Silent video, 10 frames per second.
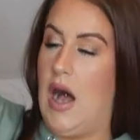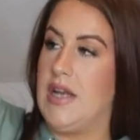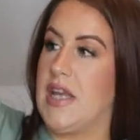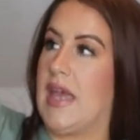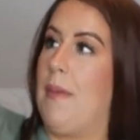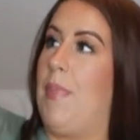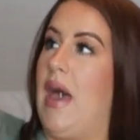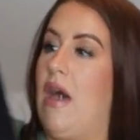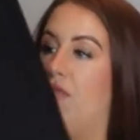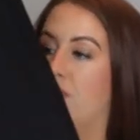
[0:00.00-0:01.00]
I did get a
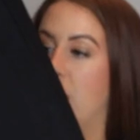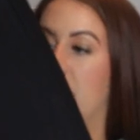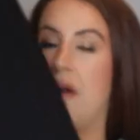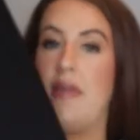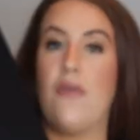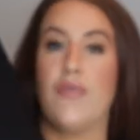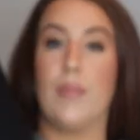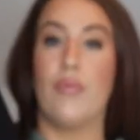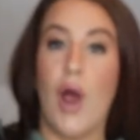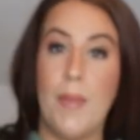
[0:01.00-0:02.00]
pair of jeans like that
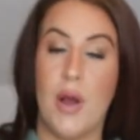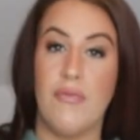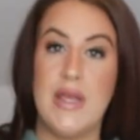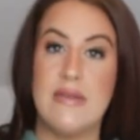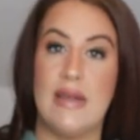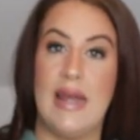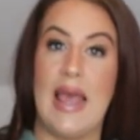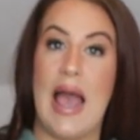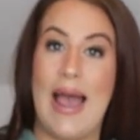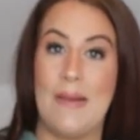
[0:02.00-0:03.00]
from Primark
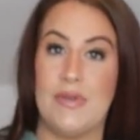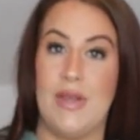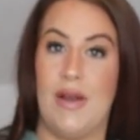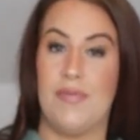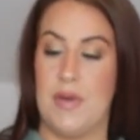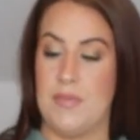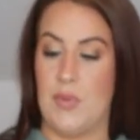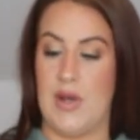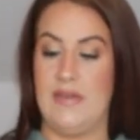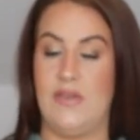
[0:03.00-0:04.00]
recently. Absolutely loved them.
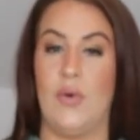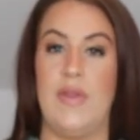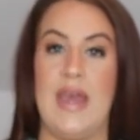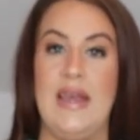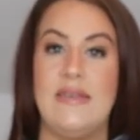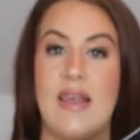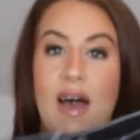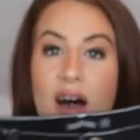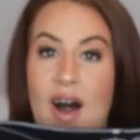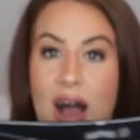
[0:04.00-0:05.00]
So when I saw these,
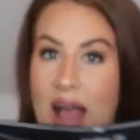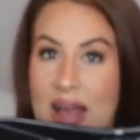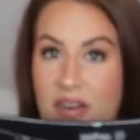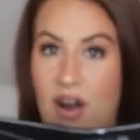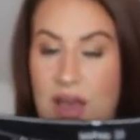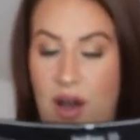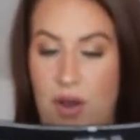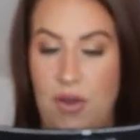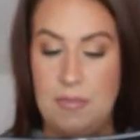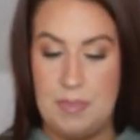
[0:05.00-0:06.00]
I had high
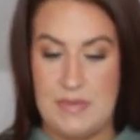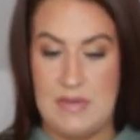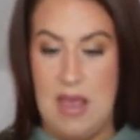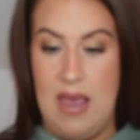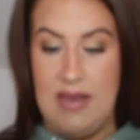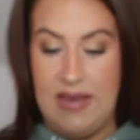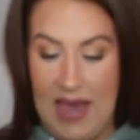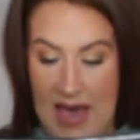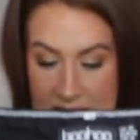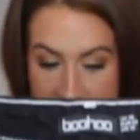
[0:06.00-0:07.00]
hopes.
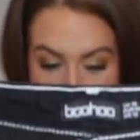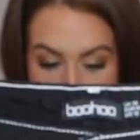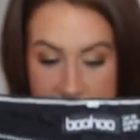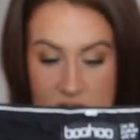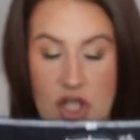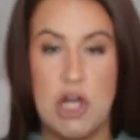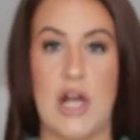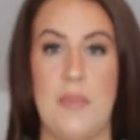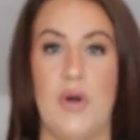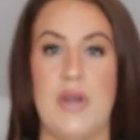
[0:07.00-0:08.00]
Yeah, let's
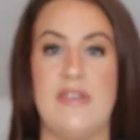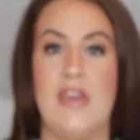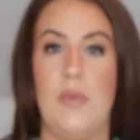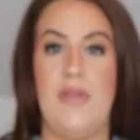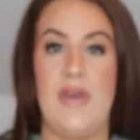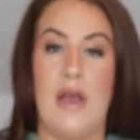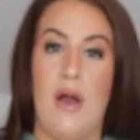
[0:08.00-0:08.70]
chuck them on and see what we think.